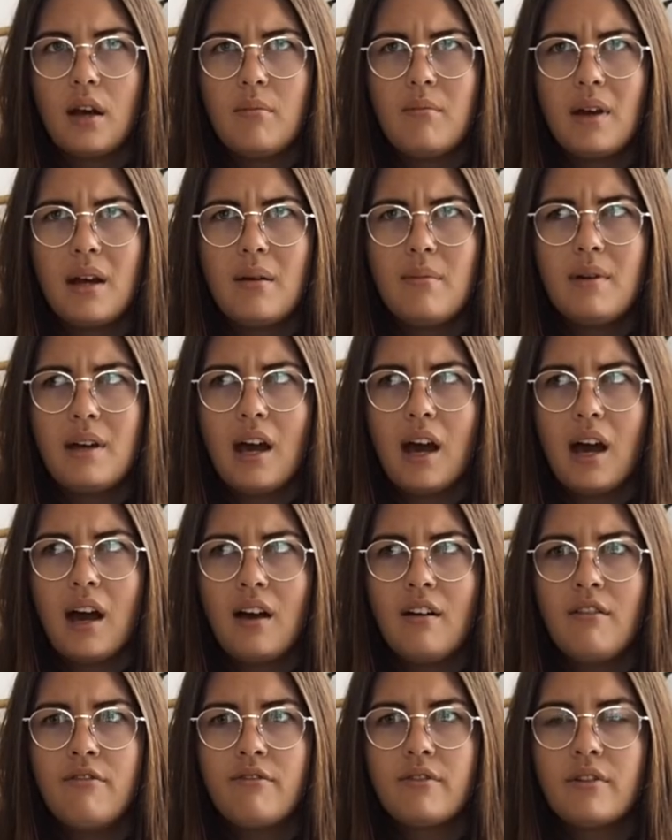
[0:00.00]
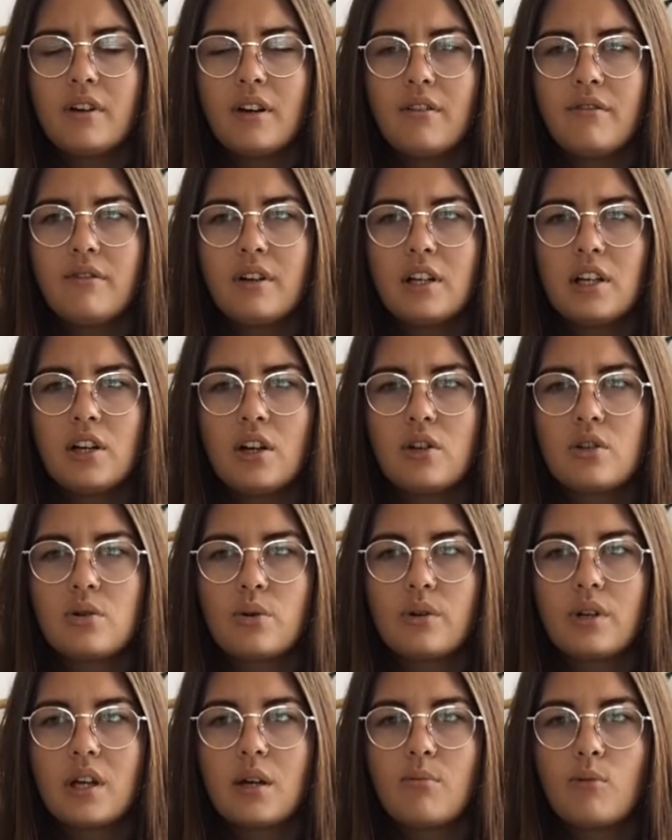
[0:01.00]
maybe have a video
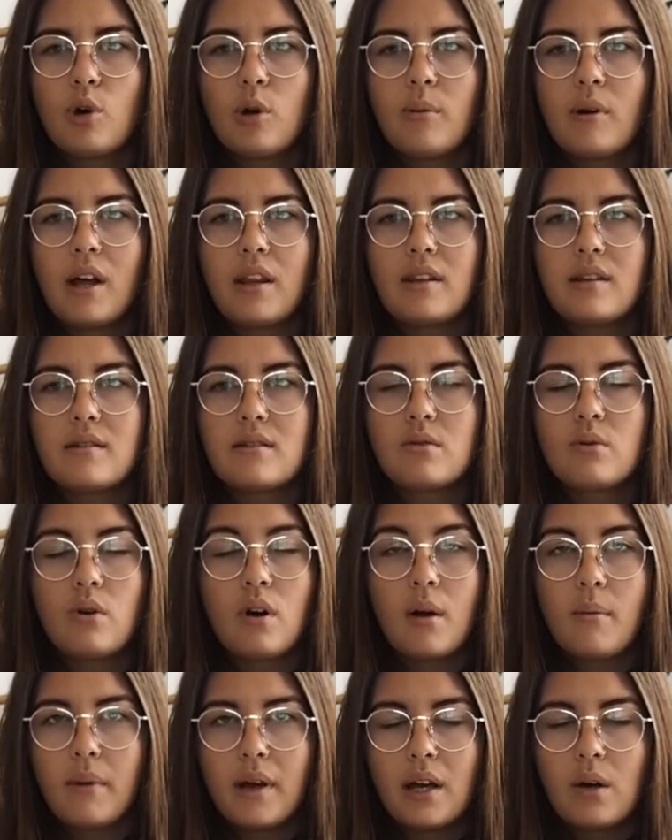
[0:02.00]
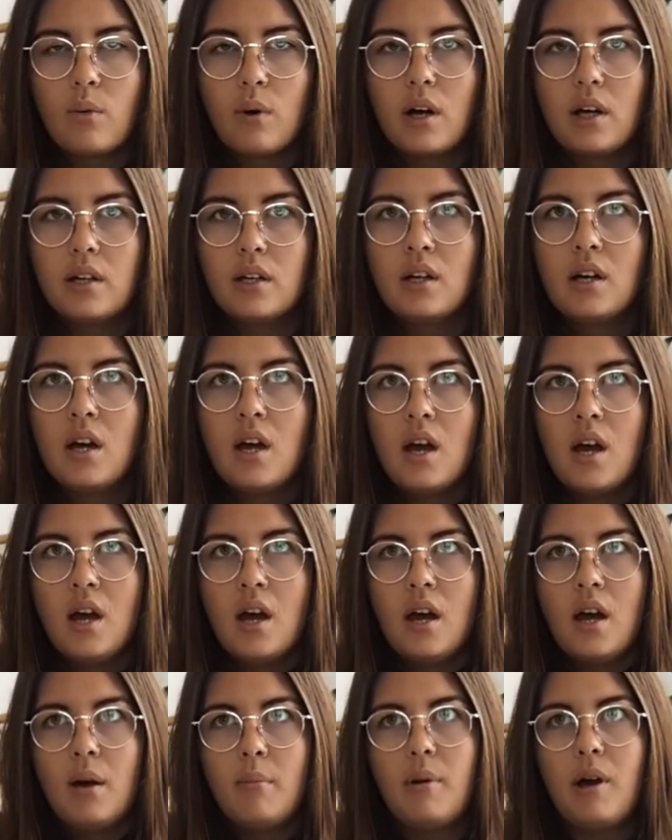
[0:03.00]
talking more about this, or I'll make one
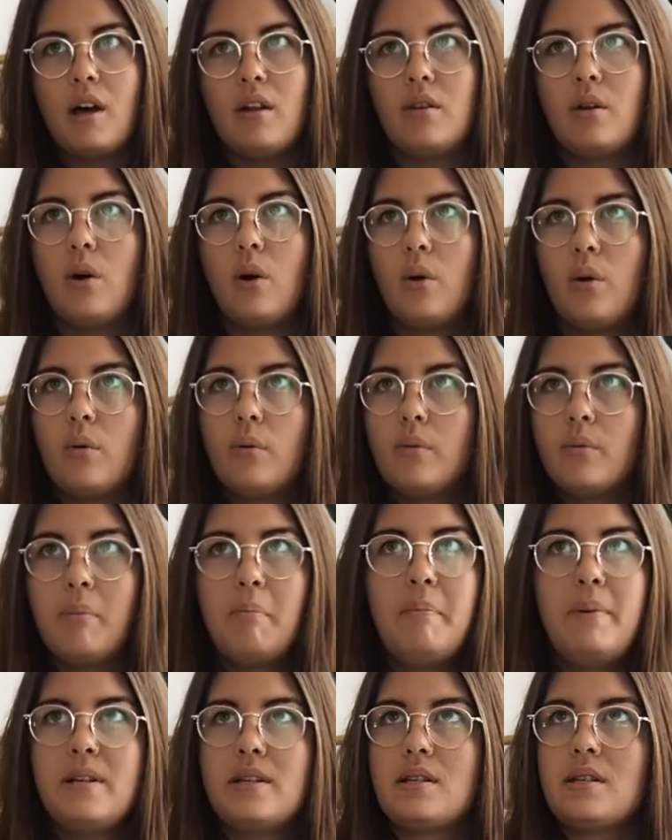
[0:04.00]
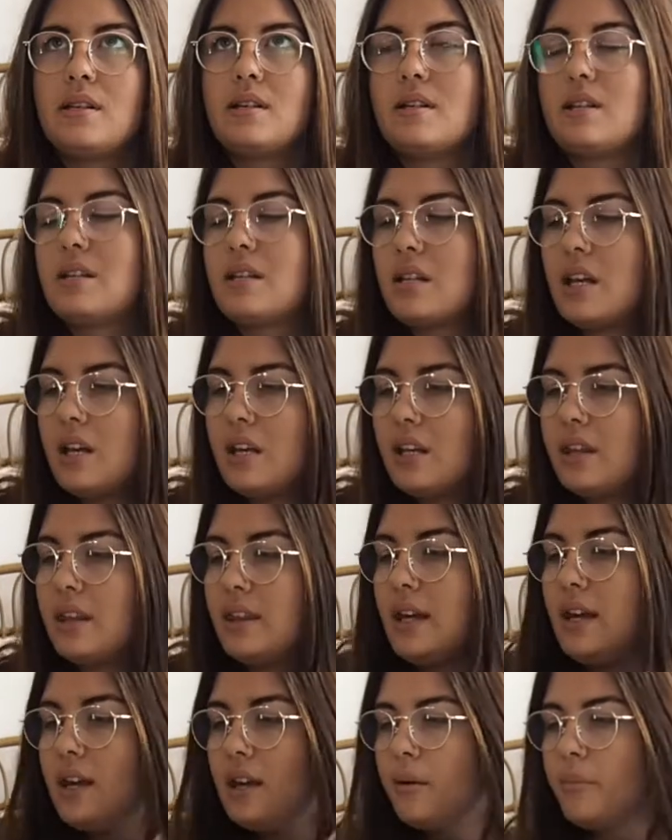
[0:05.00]
about the whole business
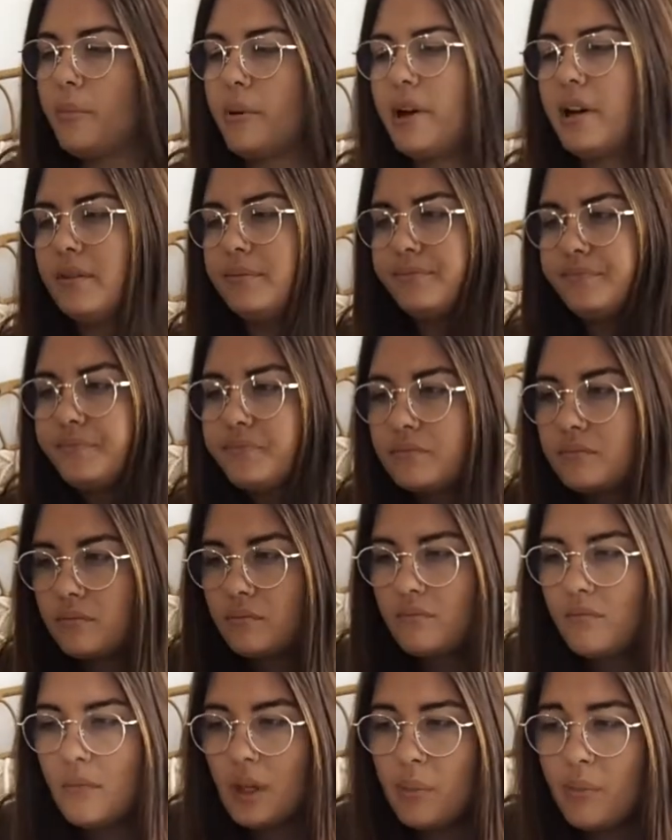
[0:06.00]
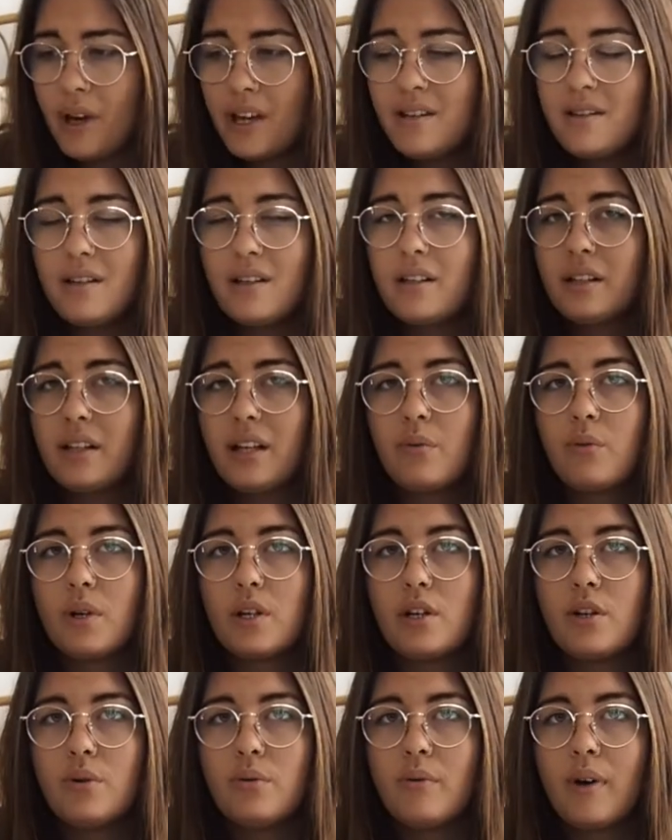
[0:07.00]
thing. But basically,
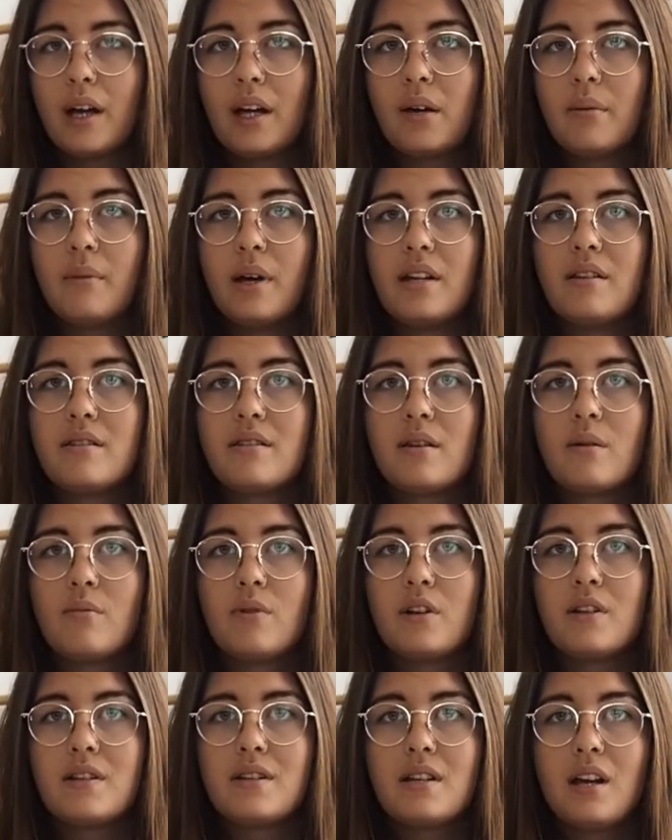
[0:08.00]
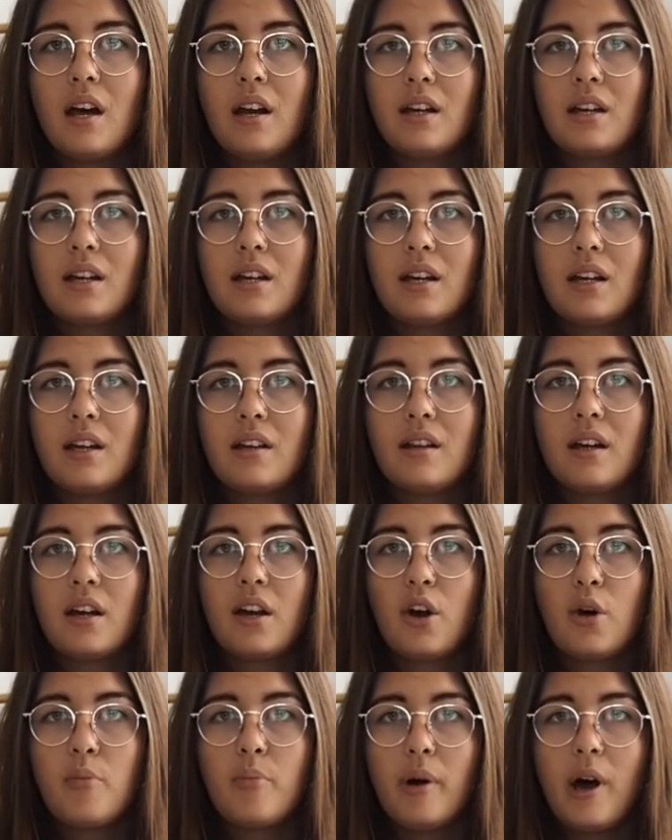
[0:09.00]
when you recommend someone a starter kit and
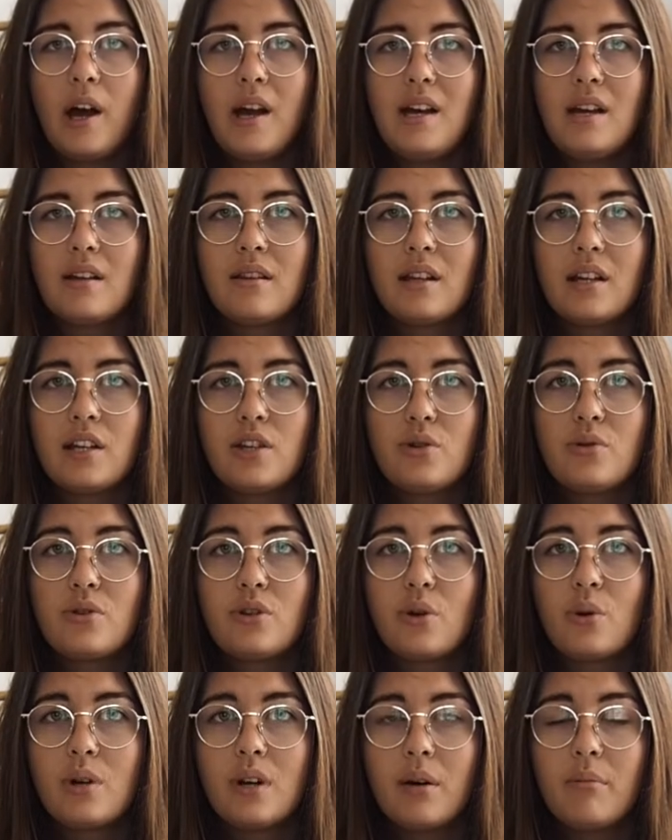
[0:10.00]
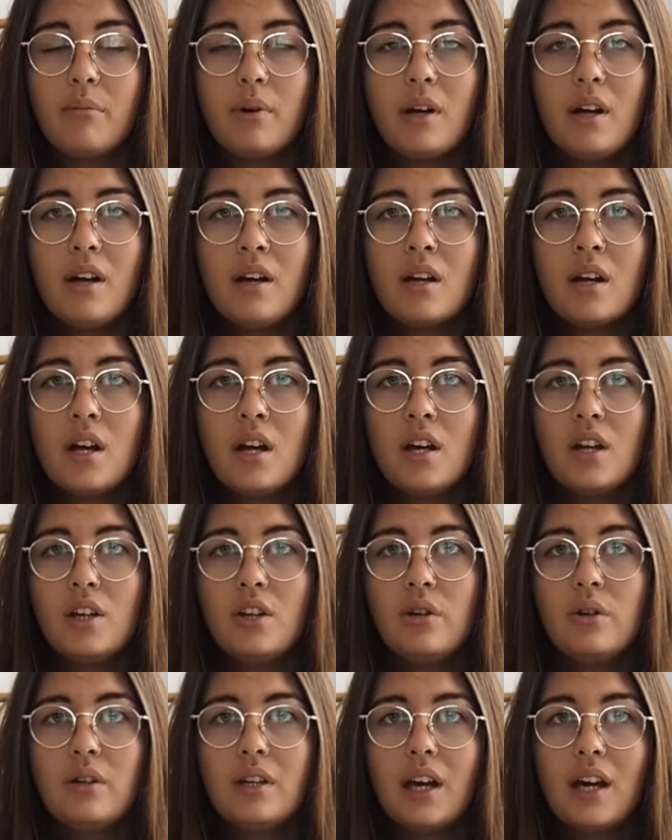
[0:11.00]
they go buy it and they use your number,
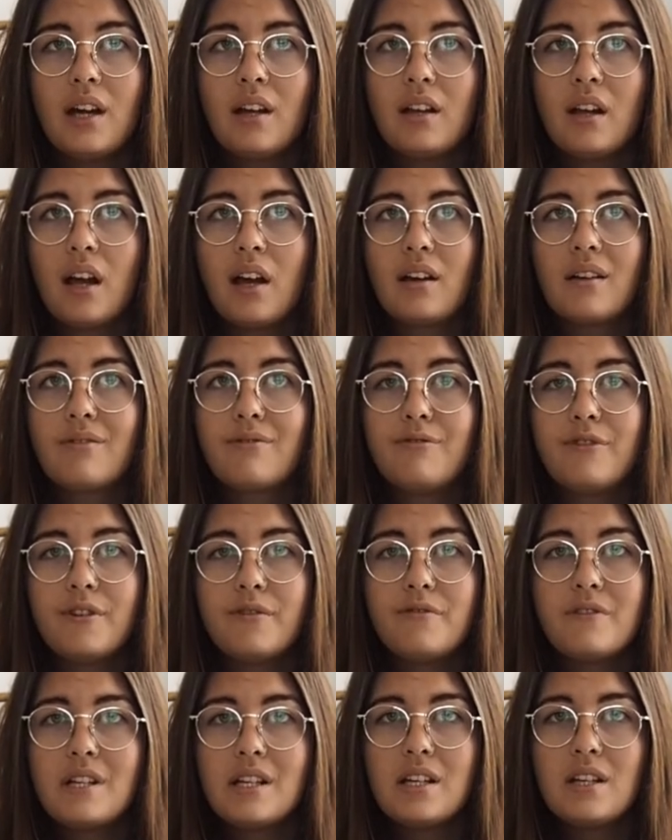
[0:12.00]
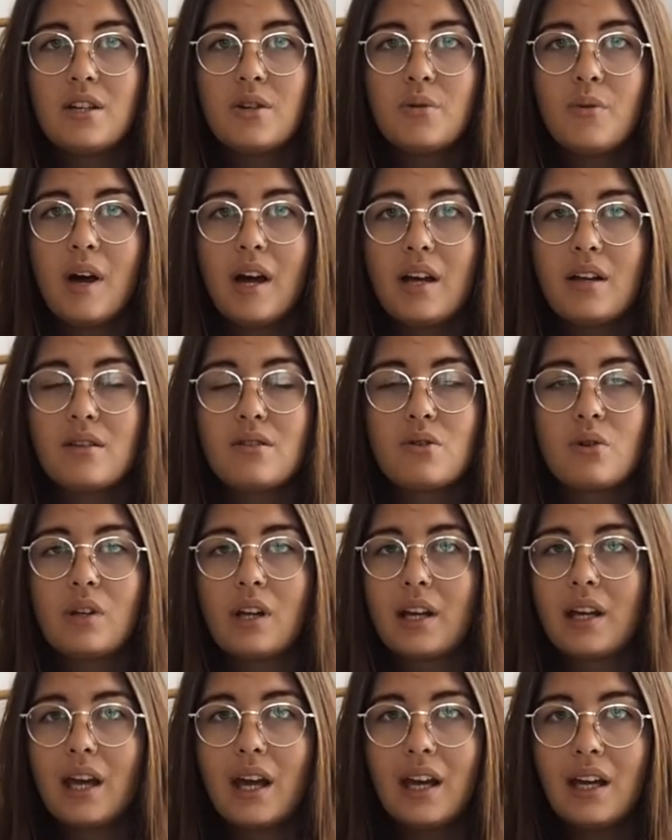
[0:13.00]
you get like 50 US or
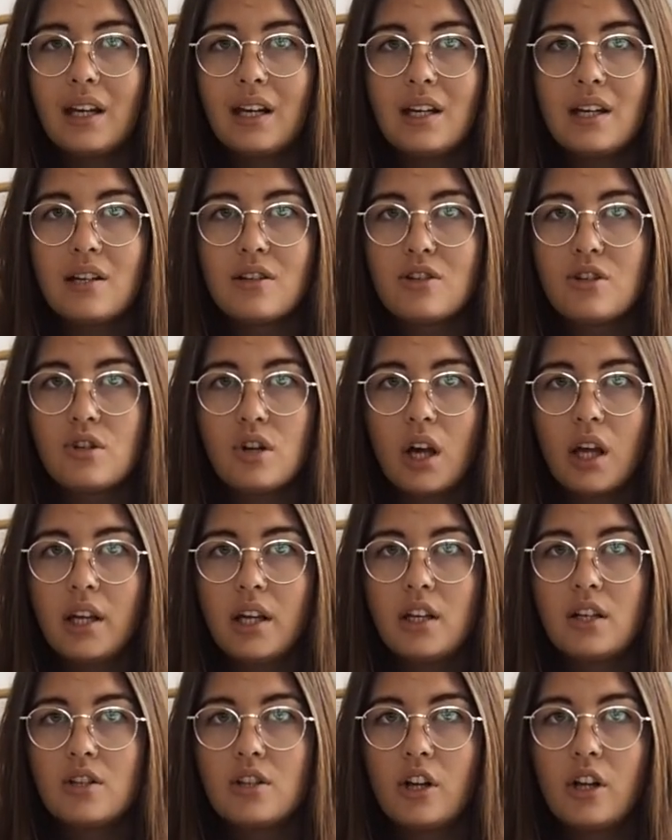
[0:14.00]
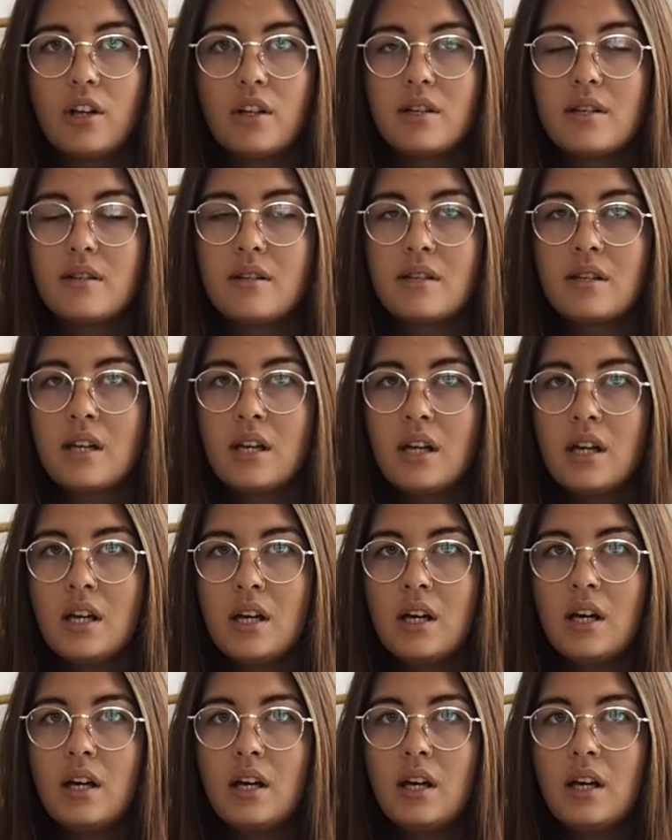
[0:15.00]
like 80 Australian dollars